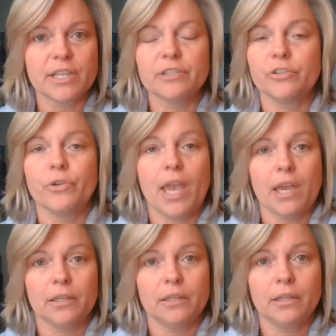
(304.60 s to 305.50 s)
as you
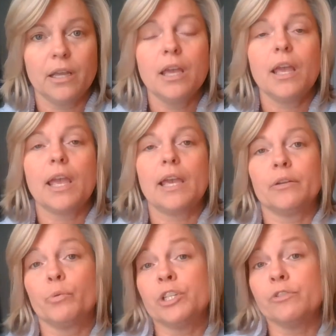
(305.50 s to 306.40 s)
can.
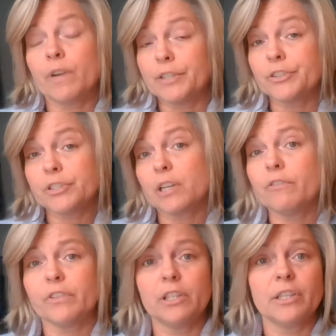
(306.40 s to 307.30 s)
And when you find
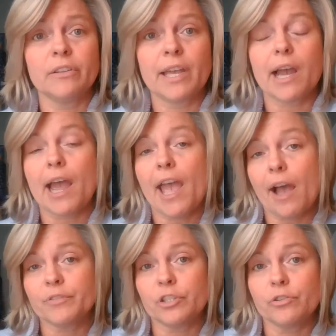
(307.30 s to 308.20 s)
yourself feeling like, I
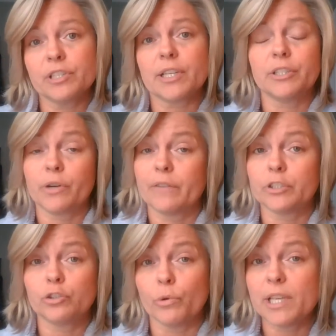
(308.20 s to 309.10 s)
have to do this, I don't have a
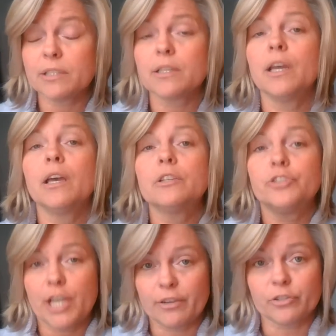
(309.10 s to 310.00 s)
choice,
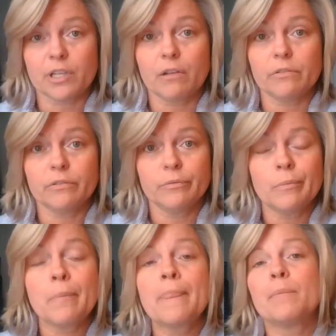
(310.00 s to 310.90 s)
check yourself,
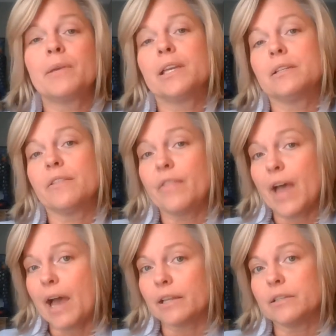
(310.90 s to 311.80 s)
because
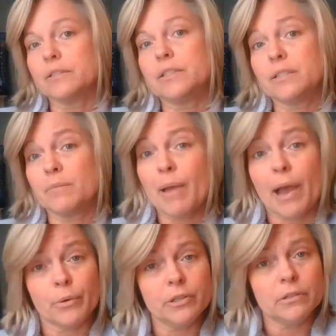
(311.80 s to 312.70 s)
that is
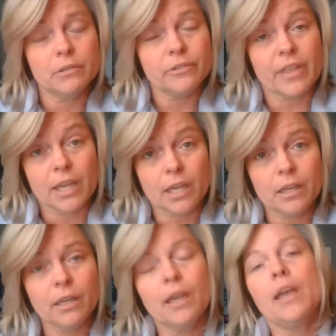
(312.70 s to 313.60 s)
disempowered
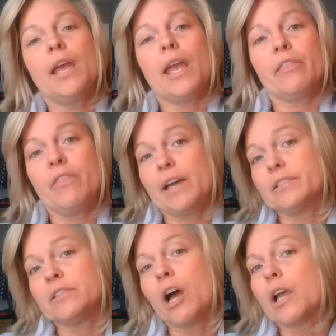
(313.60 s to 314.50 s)
thinking, and that
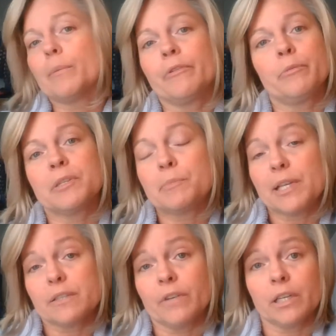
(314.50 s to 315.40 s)
is not coming from a
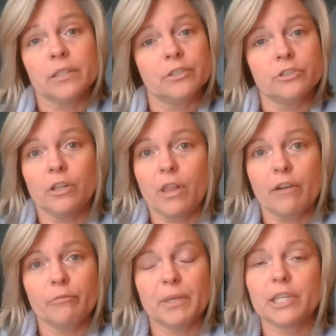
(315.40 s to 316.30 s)
space of unconditional
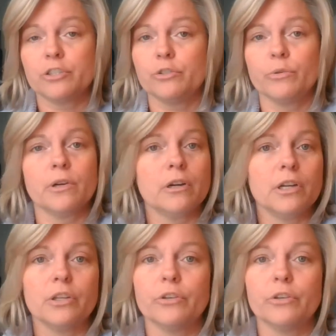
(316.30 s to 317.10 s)
love, because you're